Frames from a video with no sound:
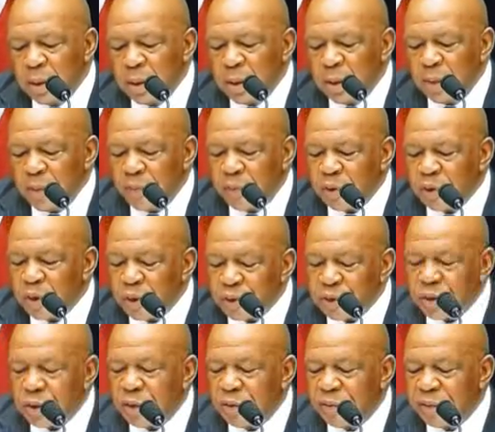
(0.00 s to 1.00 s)
for your
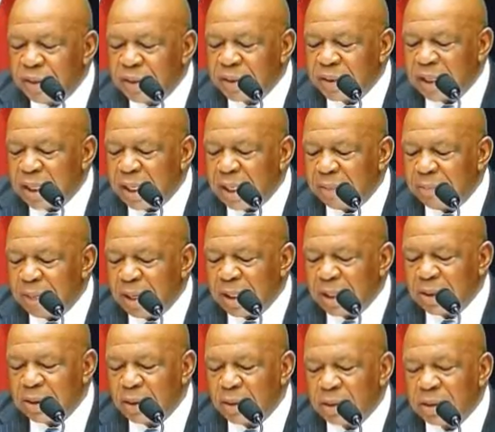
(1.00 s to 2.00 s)
service and my
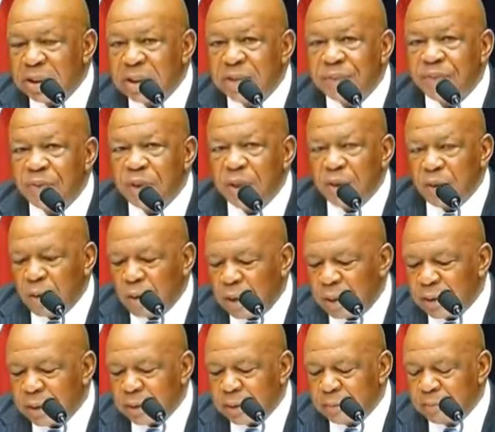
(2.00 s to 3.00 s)
condolences for your
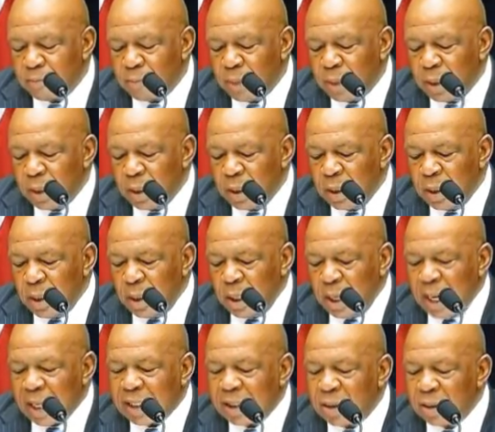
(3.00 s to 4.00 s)
loss.
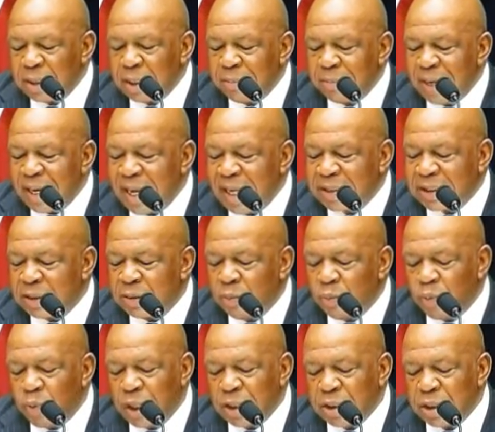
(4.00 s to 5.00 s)
I can only
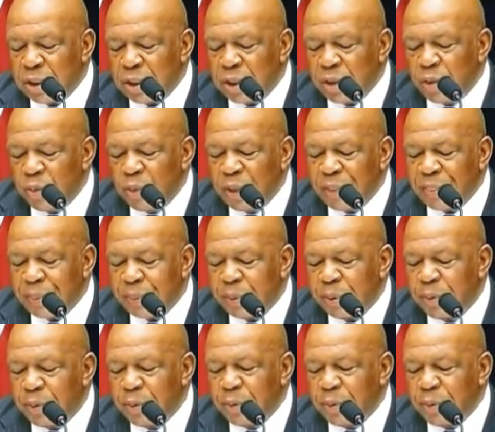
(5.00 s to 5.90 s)
imagine what you went through